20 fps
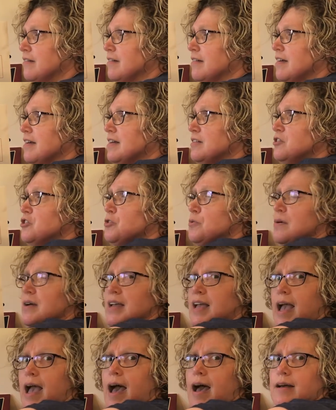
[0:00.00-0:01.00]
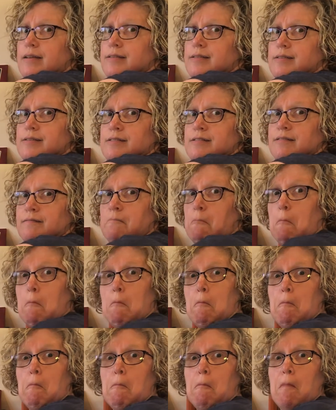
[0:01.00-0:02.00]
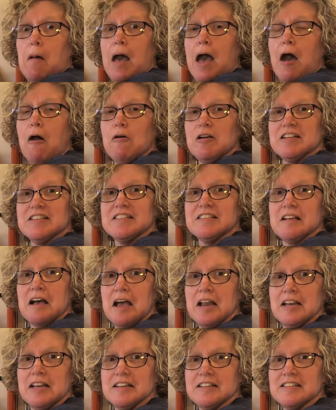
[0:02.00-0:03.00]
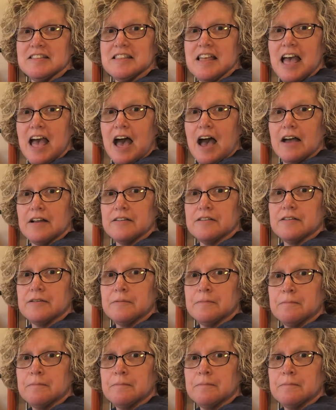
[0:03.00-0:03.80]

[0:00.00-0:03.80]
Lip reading: into a gas. How exciting is that?